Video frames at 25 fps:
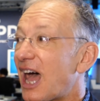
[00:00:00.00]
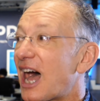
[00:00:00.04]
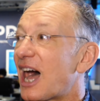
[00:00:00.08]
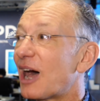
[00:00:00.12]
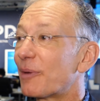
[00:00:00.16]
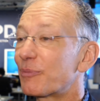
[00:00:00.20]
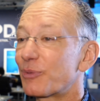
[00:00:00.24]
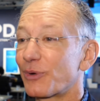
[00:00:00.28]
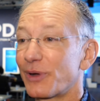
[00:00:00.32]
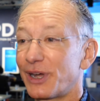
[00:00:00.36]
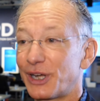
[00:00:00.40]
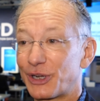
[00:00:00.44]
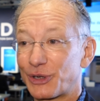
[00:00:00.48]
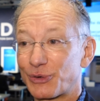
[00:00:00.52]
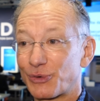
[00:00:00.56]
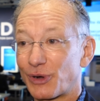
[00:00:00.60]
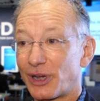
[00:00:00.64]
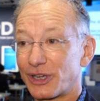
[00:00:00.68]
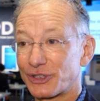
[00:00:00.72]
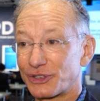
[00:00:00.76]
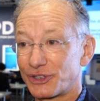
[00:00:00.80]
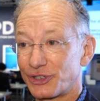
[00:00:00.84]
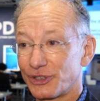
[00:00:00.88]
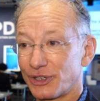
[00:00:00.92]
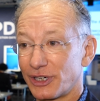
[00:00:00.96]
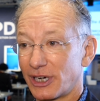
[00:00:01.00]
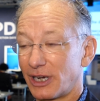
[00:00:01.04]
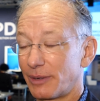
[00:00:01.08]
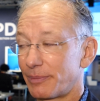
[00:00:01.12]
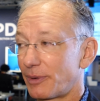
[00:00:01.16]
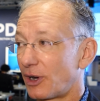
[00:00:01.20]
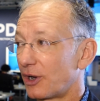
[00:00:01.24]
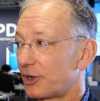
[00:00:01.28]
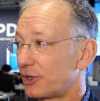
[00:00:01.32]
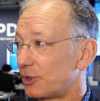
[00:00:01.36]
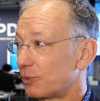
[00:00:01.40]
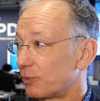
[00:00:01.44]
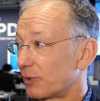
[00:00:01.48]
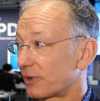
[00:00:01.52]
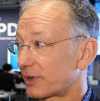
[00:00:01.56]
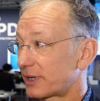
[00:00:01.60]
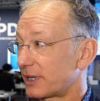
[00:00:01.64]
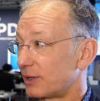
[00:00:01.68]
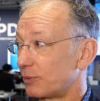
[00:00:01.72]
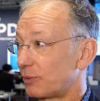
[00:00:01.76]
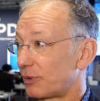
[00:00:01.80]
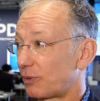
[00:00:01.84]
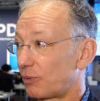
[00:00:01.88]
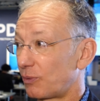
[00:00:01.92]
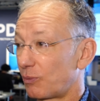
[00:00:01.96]
operate across Europe. Are you
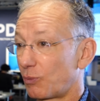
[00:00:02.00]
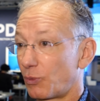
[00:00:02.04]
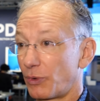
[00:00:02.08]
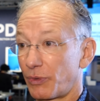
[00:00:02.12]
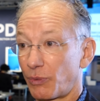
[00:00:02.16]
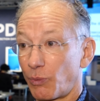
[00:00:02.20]
working with